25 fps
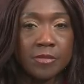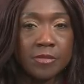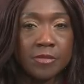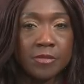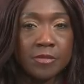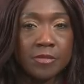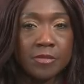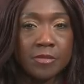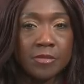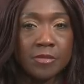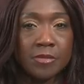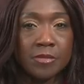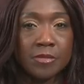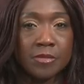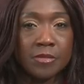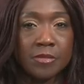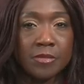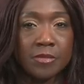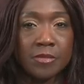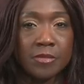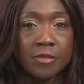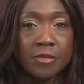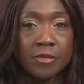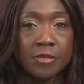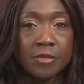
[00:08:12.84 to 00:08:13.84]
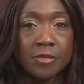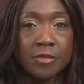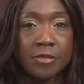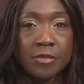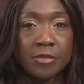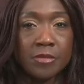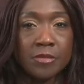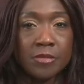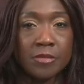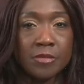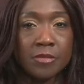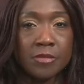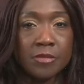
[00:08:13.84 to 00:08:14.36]

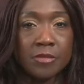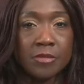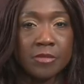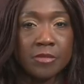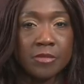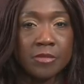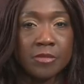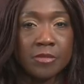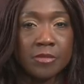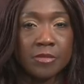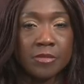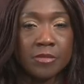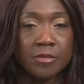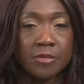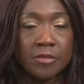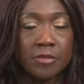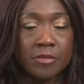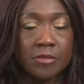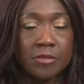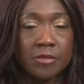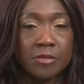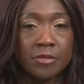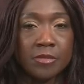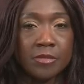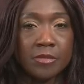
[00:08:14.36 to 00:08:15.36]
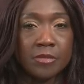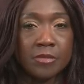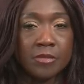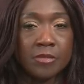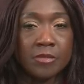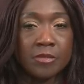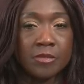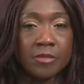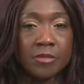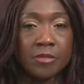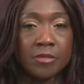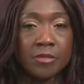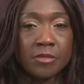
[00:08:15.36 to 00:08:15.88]

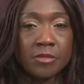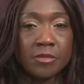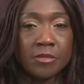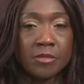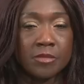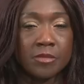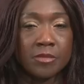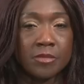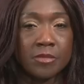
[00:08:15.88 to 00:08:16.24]
(silent)